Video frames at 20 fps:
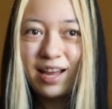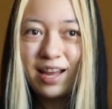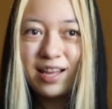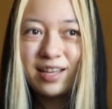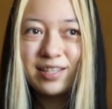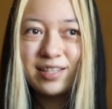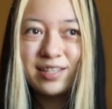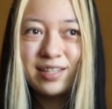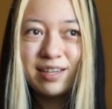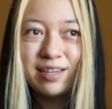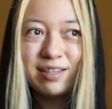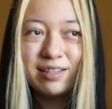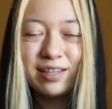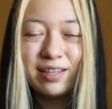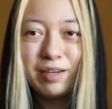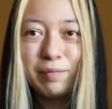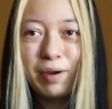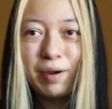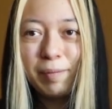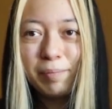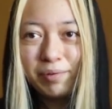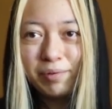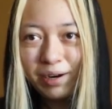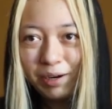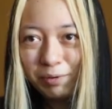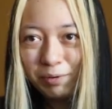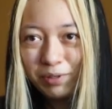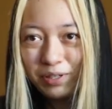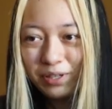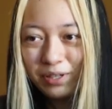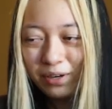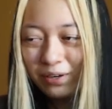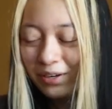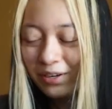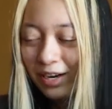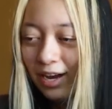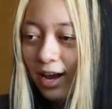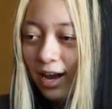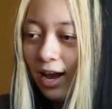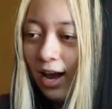and suddenly my brain would
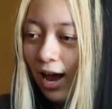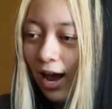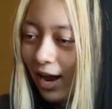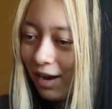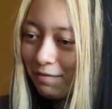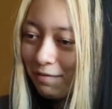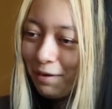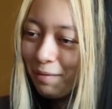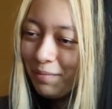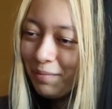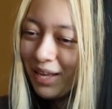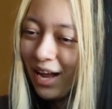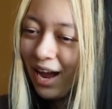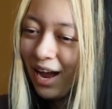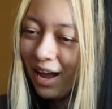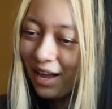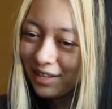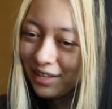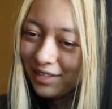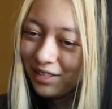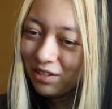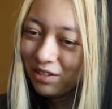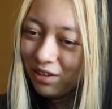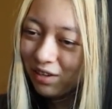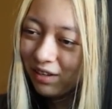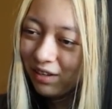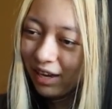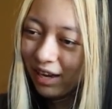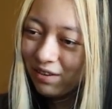go, "Hey, remember that answer you